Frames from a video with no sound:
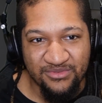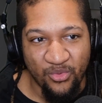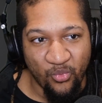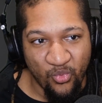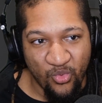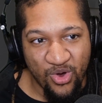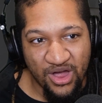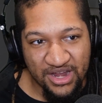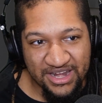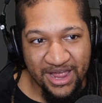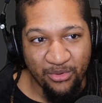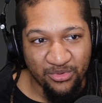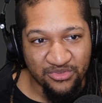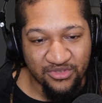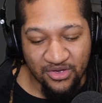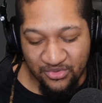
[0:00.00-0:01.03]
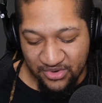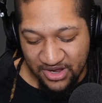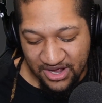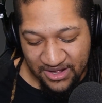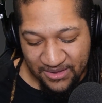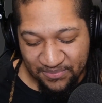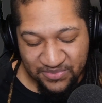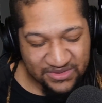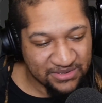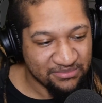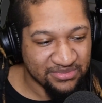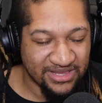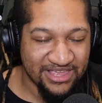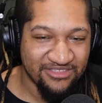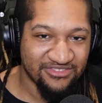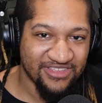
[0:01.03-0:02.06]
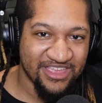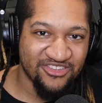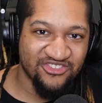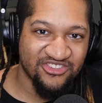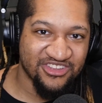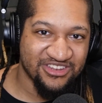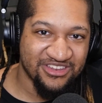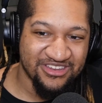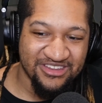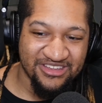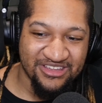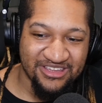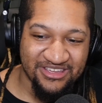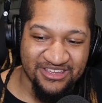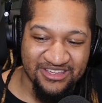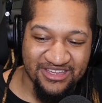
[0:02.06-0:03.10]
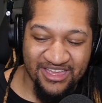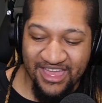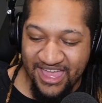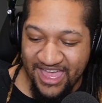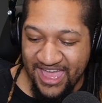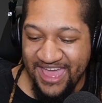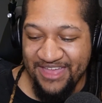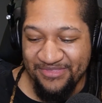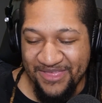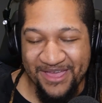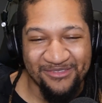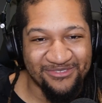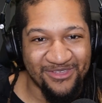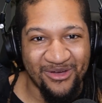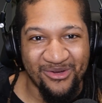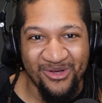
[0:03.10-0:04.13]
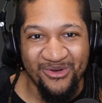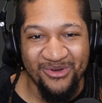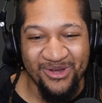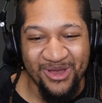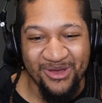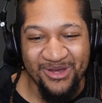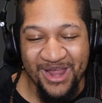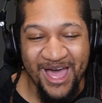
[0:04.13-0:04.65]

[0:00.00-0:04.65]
the one that was on PlayStation had that song on there. And